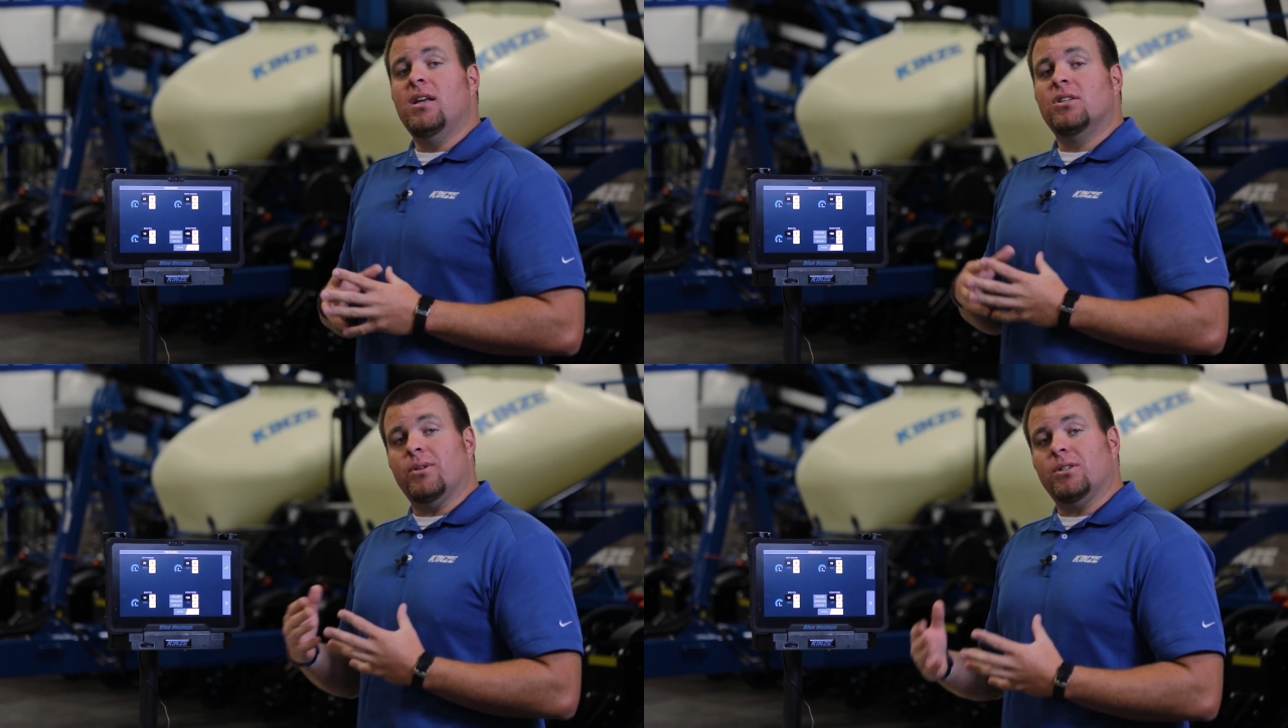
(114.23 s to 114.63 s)

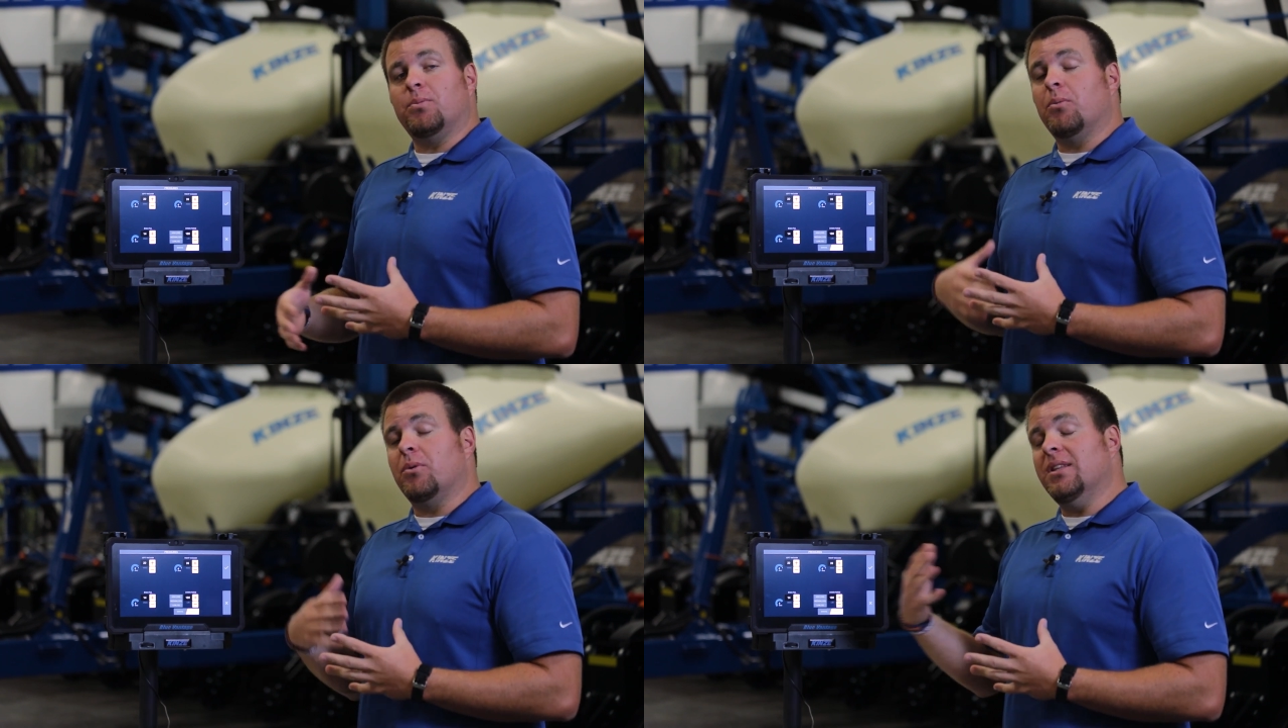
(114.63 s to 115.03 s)
So as
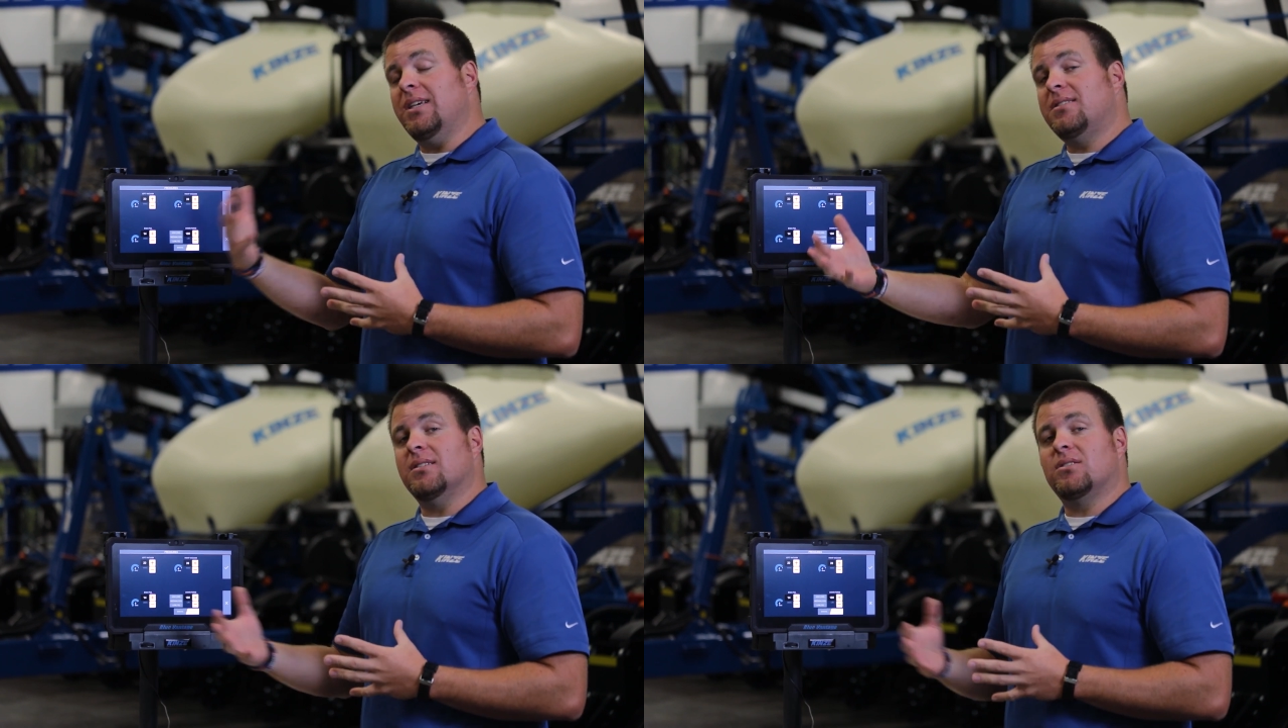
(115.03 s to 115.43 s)
we
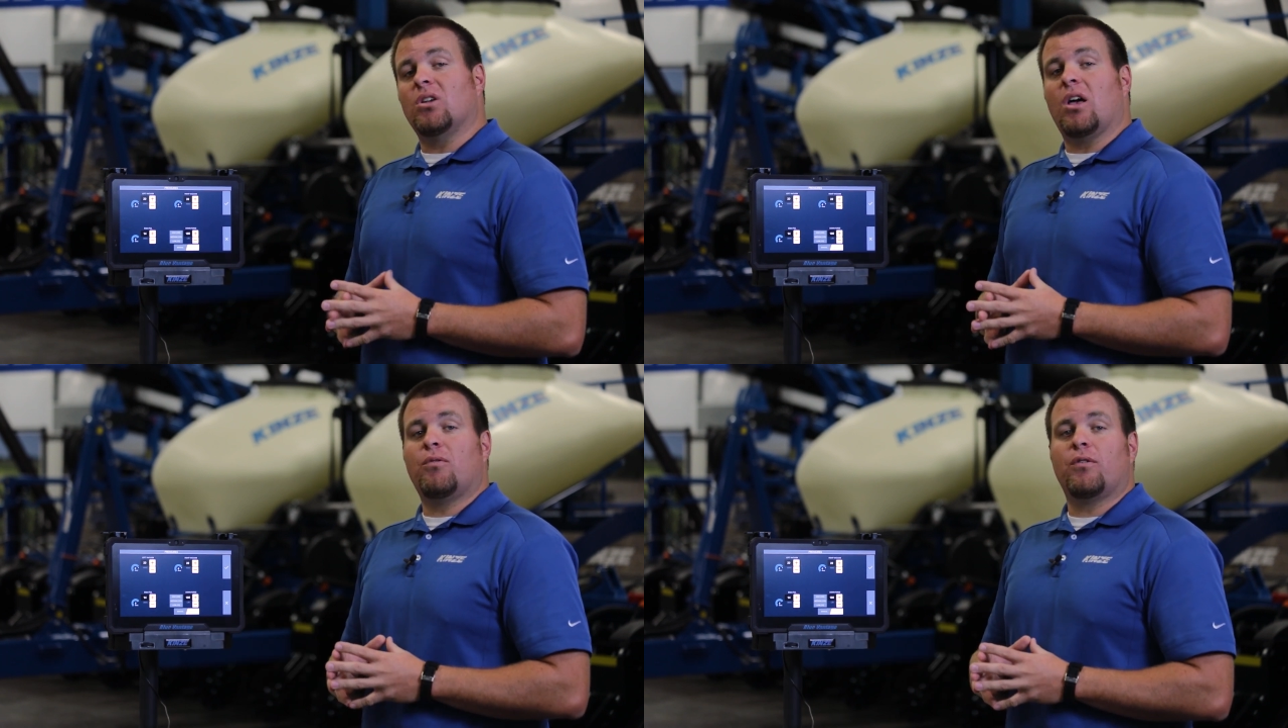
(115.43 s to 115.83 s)
release this
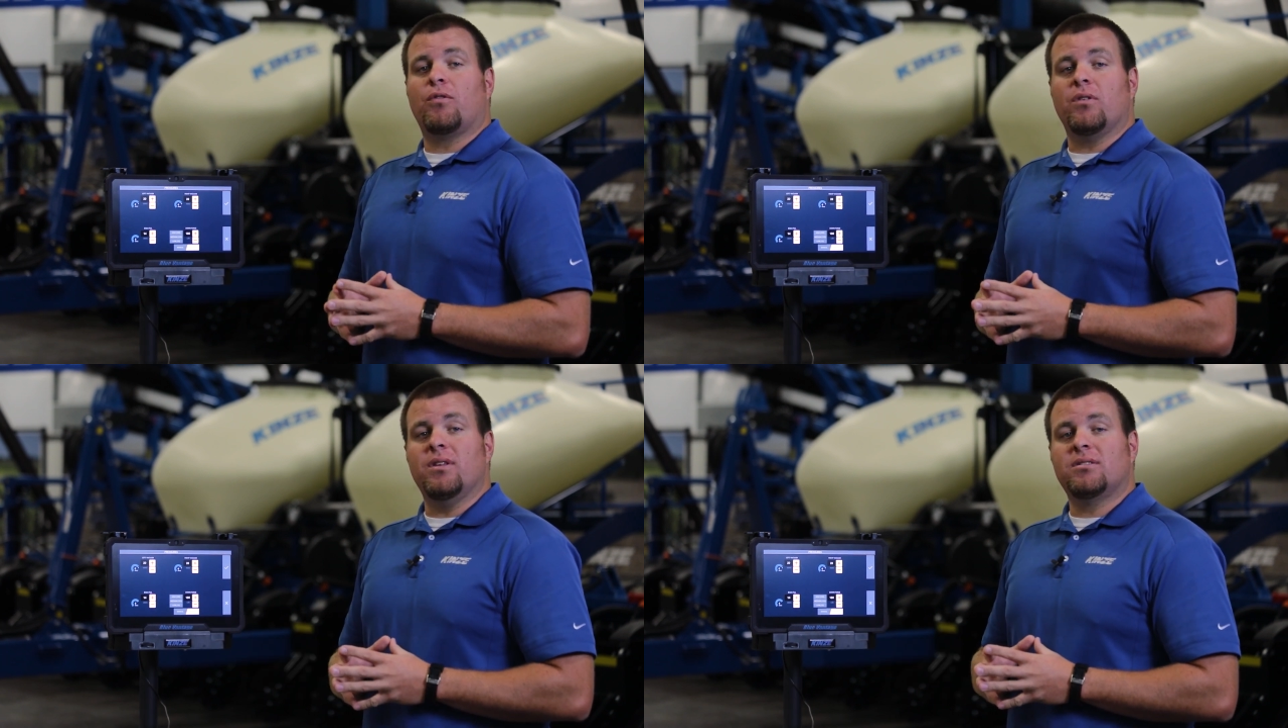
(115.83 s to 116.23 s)
software
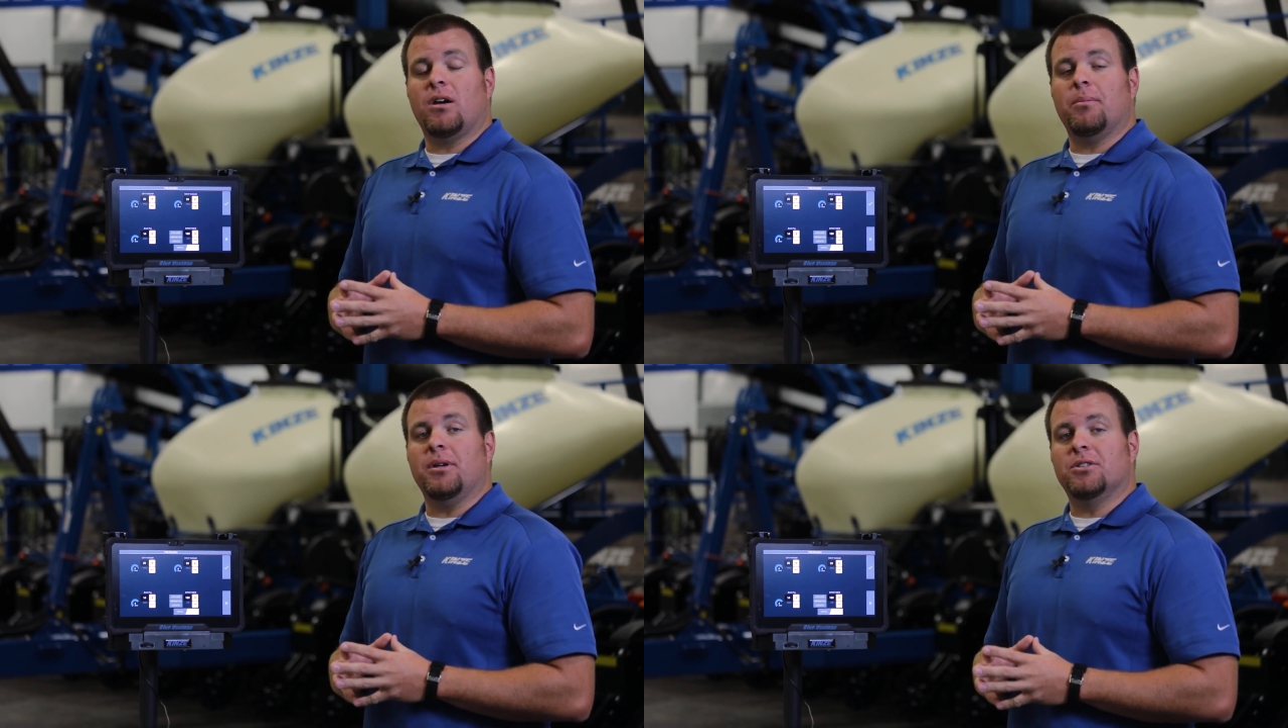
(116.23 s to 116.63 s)
for this coming